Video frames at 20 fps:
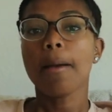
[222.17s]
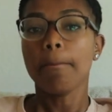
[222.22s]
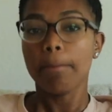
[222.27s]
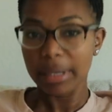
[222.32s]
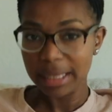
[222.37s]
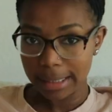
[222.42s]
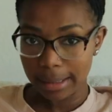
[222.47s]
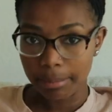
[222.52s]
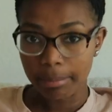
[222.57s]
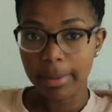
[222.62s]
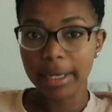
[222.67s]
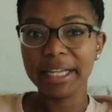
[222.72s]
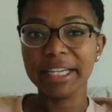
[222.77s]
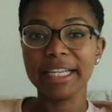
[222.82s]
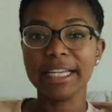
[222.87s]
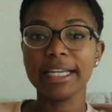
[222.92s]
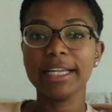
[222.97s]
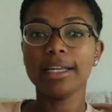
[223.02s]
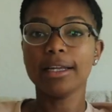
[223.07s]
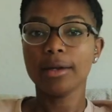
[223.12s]
But the
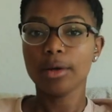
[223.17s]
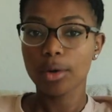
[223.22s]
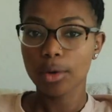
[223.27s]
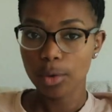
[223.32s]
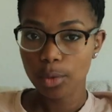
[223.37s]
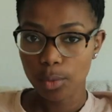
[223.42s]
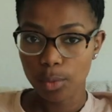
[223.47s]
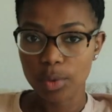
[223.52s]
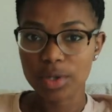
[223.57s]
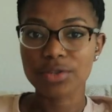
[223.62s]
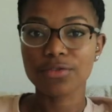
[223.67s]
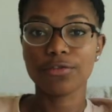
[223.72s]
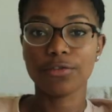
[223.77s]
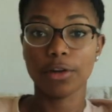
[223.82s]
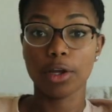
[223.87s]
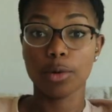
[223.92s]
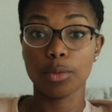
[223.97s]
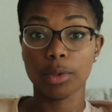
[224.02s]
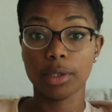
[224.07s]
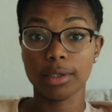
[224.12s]
money was
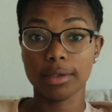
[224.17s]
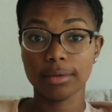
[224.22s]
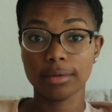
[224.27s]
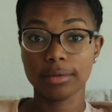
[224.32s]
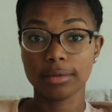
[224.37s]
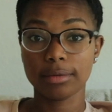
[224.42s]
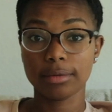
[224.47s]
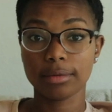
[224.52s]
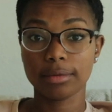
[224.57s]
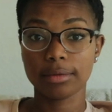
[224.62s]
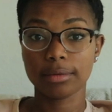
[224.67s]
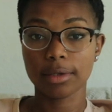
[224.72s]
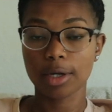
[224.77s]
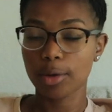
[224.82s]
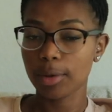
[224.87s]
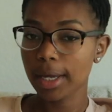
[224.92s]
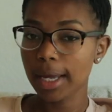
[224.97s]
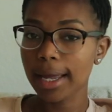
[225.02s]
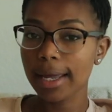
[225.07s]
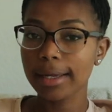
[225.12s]
flowing,
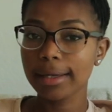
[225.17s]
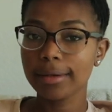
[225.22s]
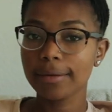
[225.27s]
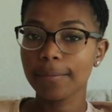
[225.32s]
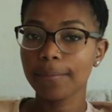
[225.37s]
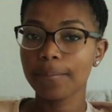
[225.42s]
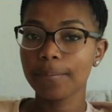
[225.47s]
okay?